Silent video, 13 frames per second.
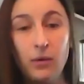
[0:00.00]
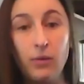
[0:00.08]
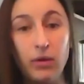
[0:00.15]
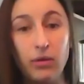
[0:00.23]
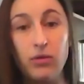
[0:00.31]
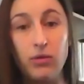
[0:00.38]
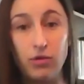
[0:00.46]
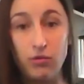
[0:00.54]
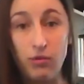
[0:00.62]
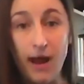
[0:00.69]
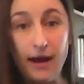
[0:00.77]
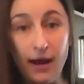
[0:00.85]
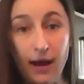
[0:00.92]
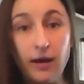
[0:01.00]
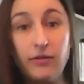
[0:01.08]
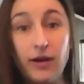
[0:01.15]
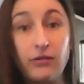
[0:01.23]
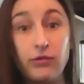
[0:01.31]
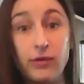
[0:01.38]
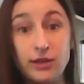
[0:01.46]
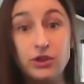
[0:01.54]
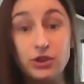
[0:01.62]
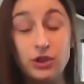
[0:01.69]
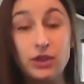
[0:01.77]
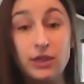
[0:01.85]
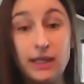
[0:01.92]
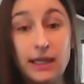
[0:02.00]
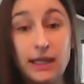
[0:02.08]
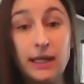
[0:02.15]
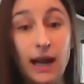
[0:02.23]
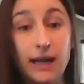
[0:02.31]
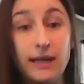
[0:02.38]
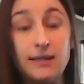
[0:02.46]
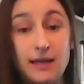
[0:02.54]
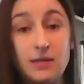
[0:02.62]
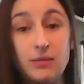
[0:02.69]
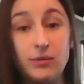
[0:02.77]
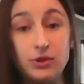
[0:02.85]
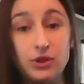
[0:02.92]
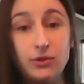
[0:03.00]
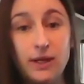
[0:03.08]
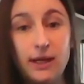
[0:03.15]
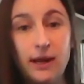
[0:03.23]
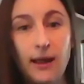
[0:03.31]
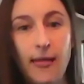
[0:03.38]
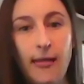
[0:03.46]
with the threat of, I've registered a lien and I intend to pursue it,